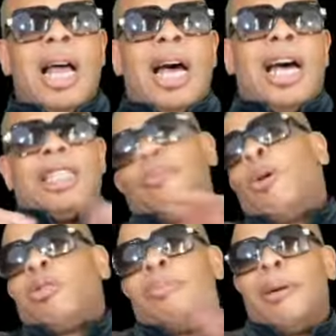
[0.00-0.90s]
I
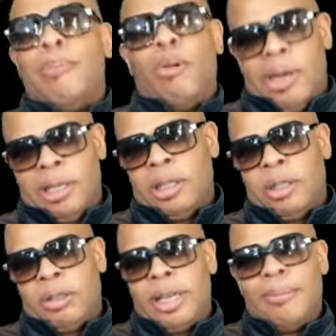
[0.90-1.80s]
spoke to my boy.
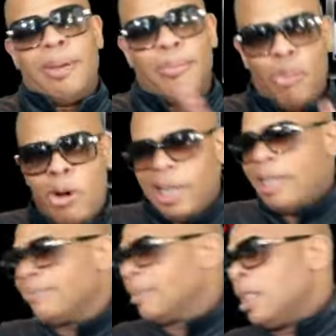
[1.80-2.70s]
Okay. My boy,
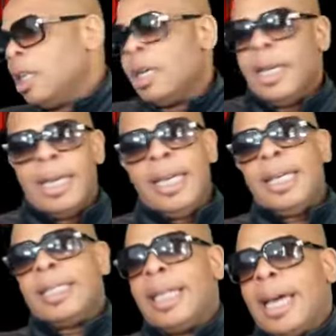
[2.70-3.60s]

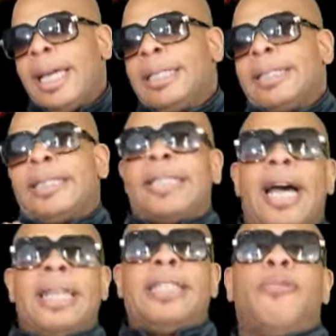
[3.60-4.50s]
he's like the
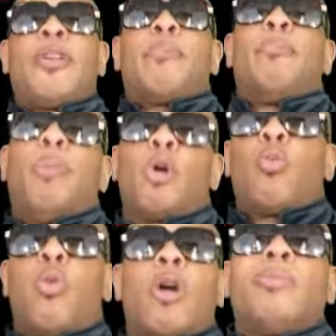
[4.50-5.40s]
scientific bookworm